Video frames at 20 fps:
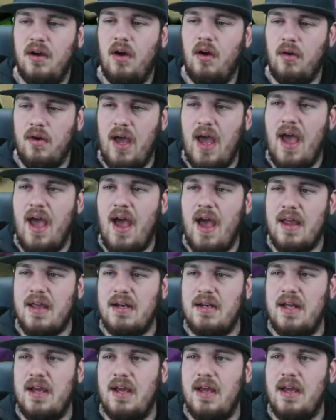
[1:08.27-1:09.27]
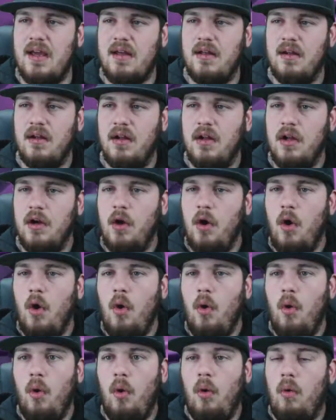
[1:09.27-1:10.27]
Okay, I can dig it.
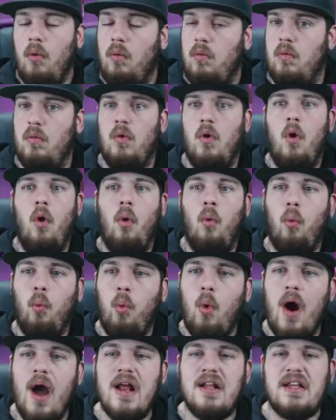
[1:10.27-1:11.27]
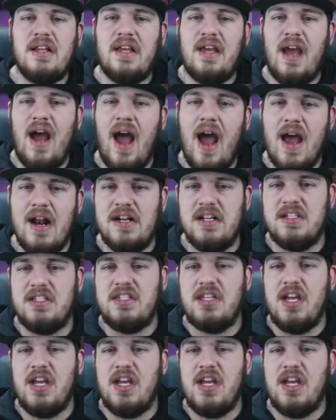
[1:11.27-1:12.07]
What kind of